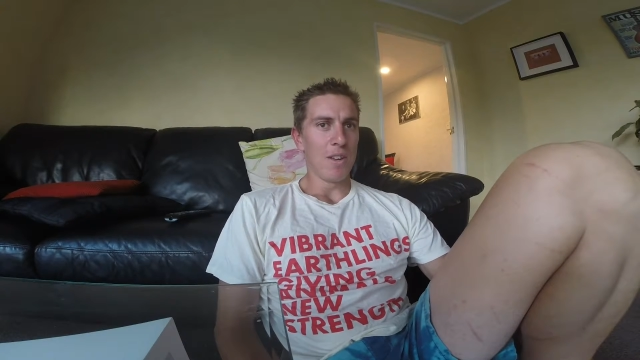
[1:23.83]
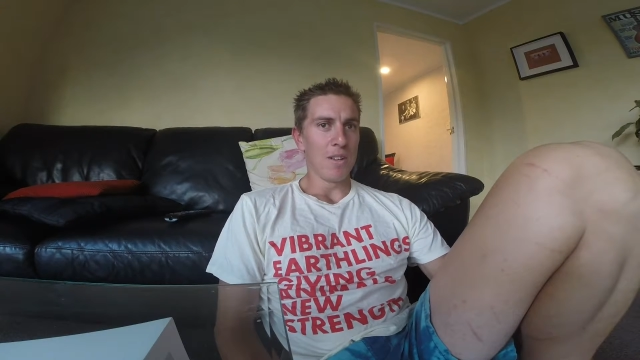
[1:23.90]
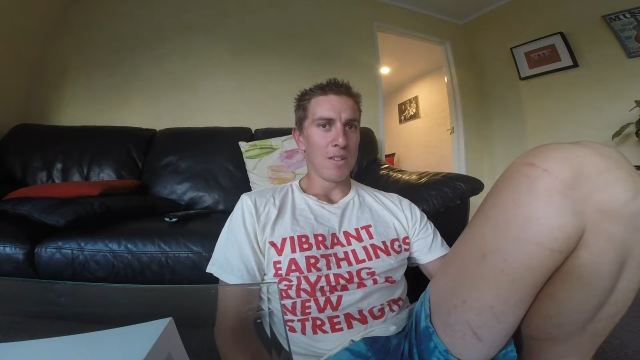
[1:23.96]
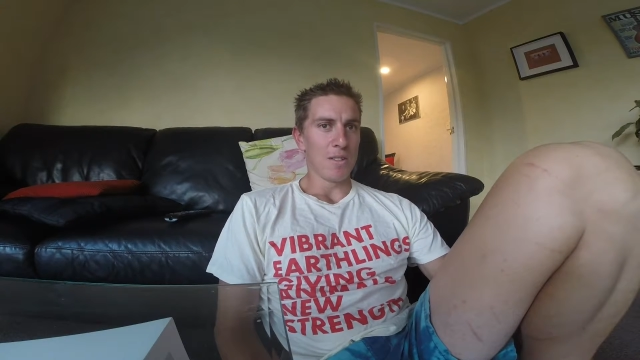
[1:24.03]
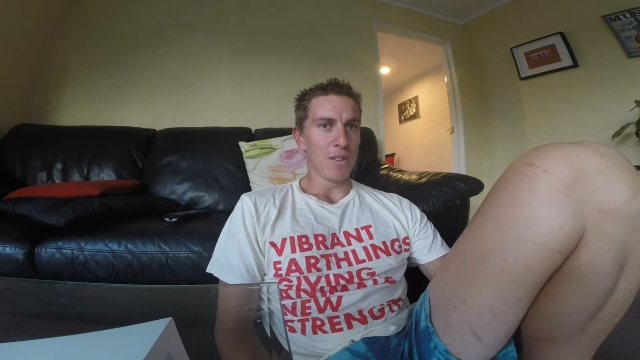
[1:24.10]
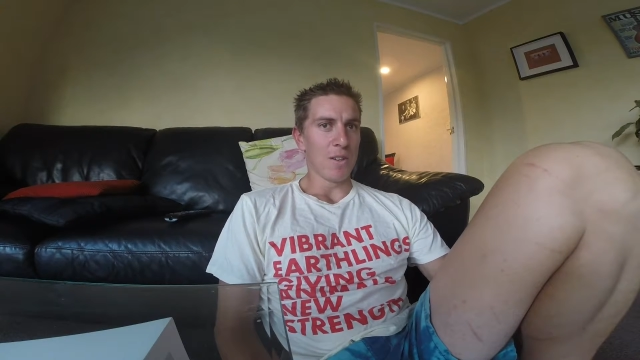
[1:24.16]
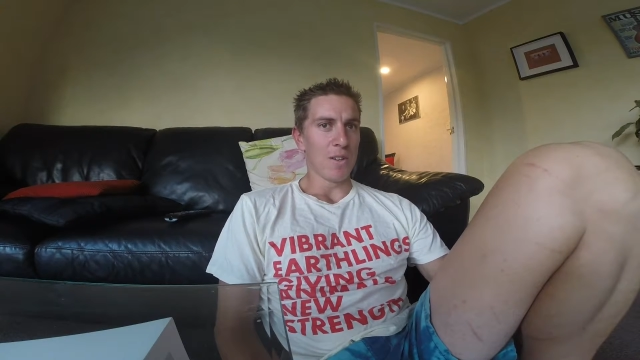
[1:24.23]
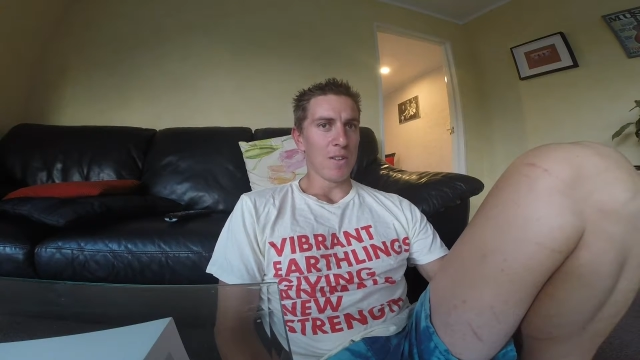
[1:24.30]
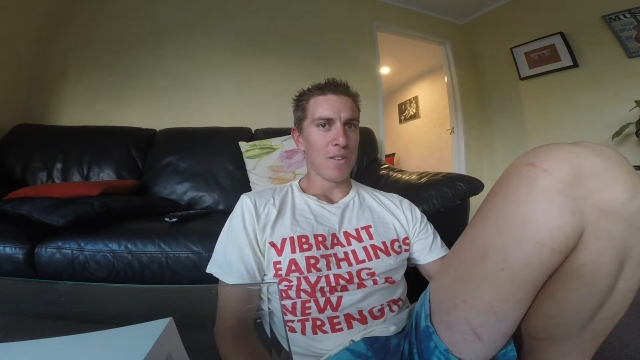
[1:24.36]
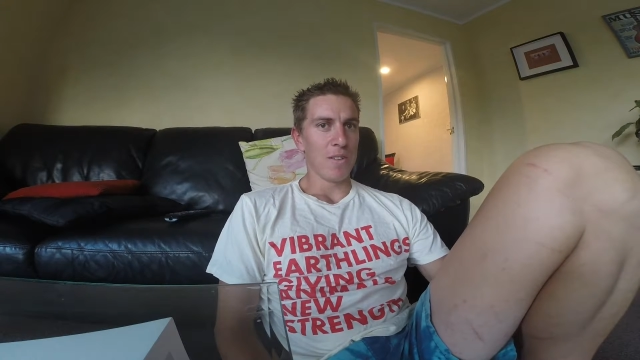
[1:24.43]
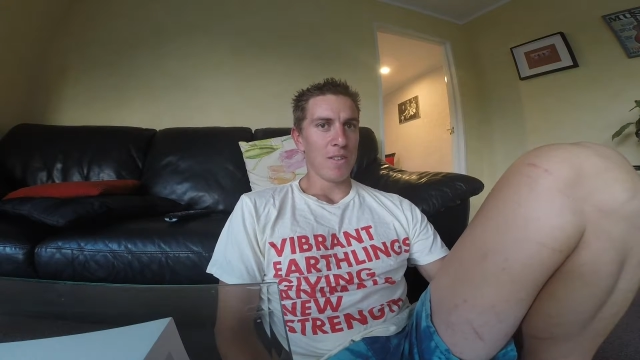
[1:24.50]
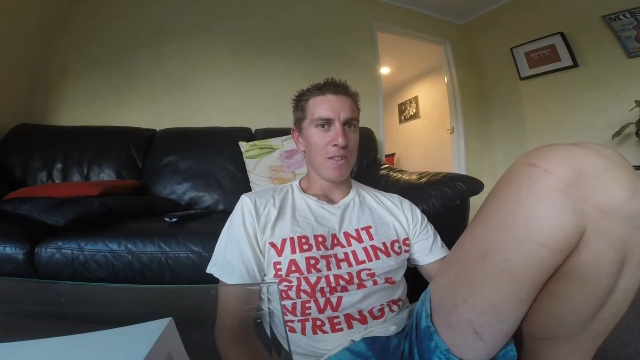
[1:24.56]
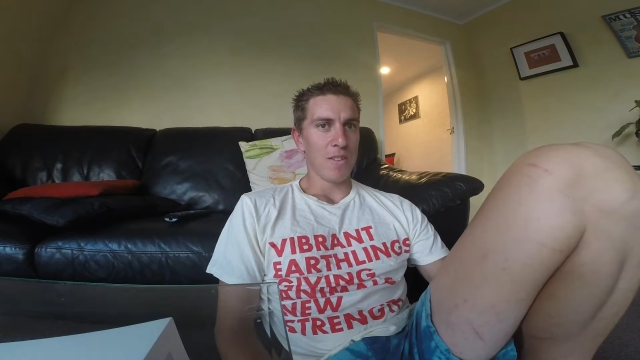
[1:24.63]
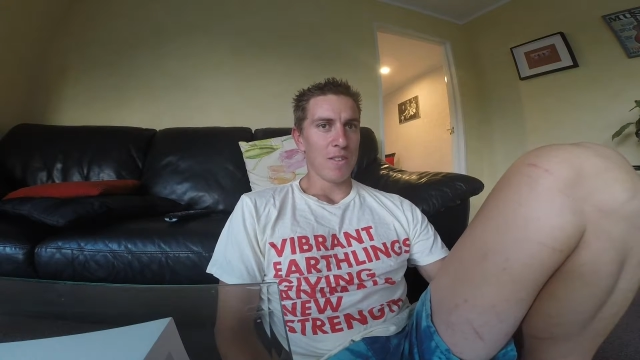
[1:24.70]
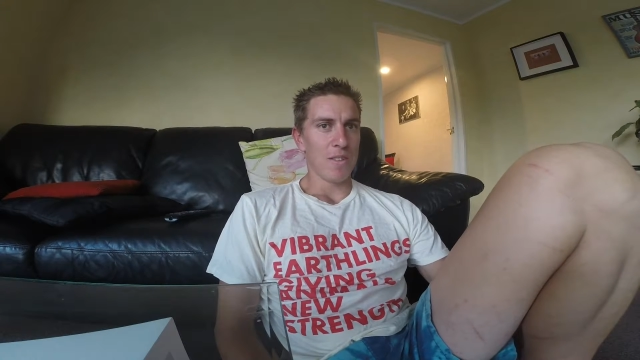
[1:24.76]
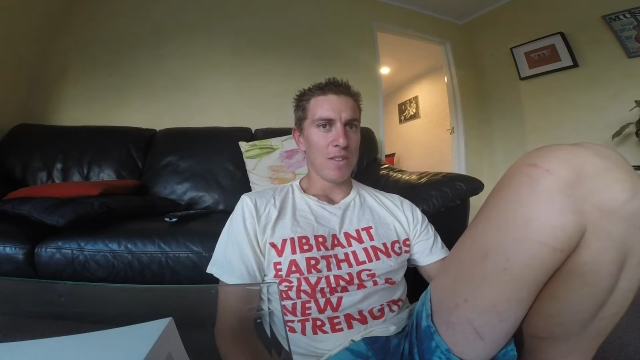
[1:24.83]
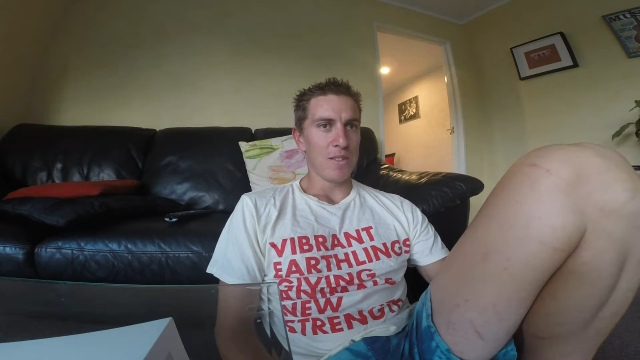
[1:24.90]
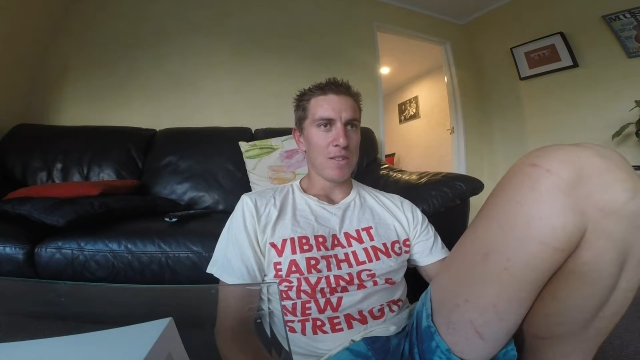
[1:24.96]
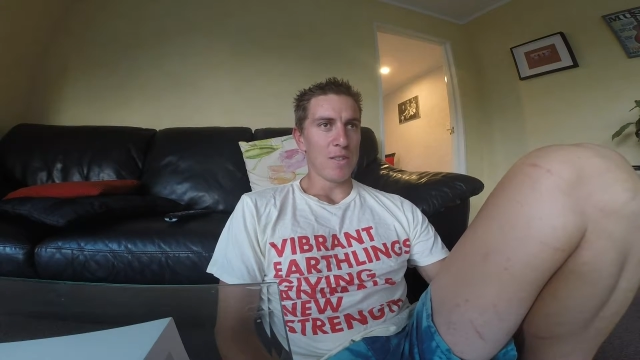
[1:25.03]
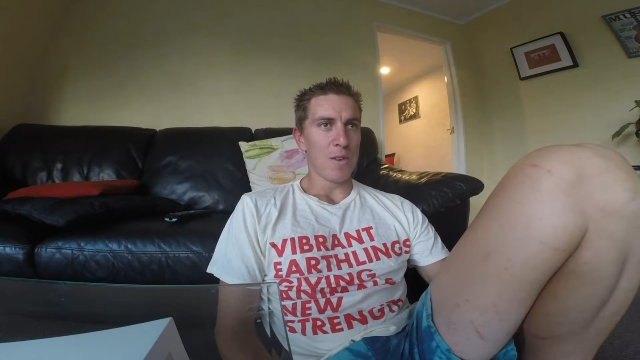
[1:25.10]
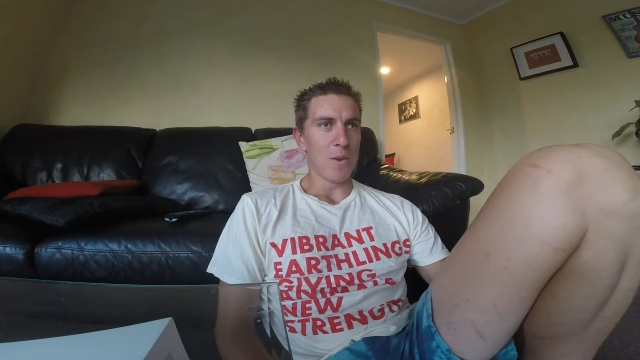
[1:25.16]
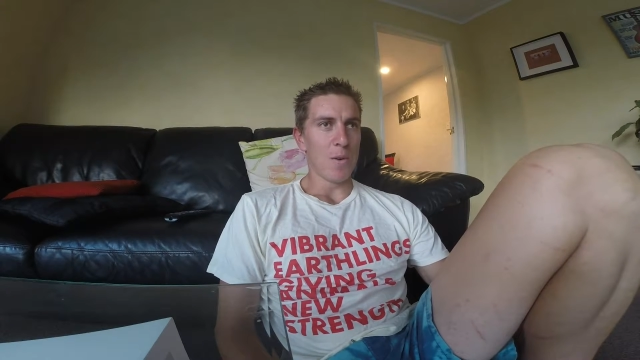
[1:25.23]
So
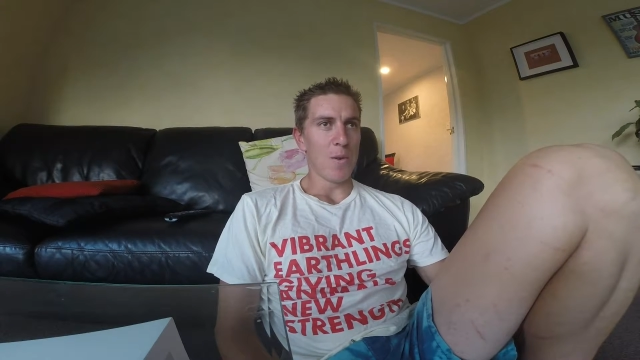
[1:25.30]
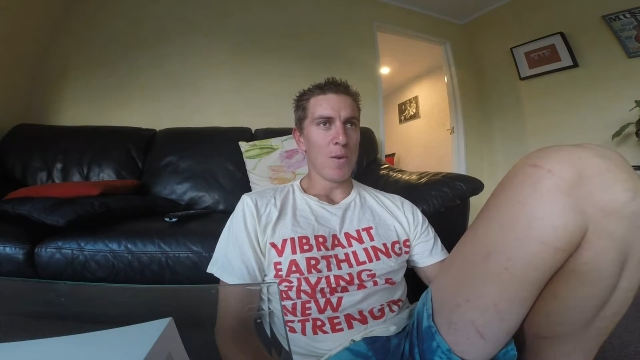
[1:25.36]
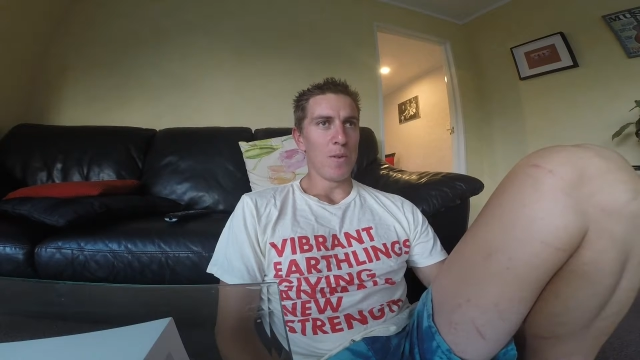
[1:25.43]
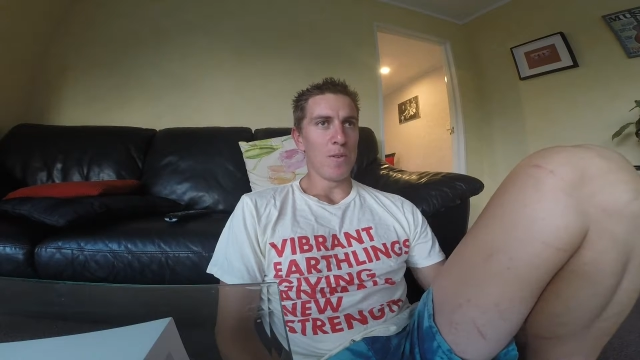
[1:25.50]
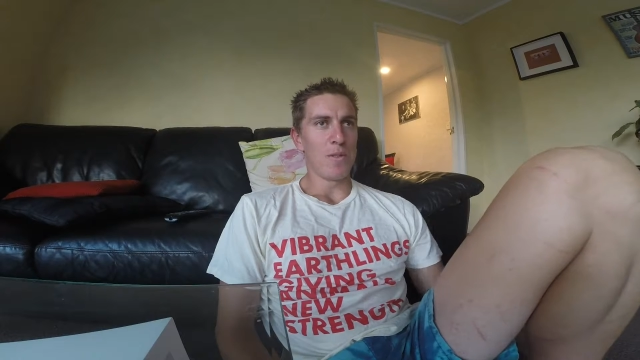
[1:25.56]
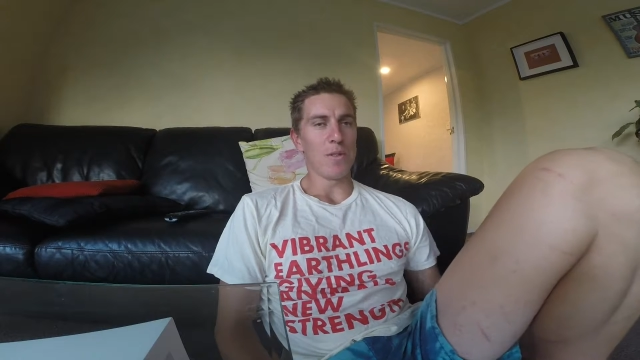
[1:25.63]
there's no,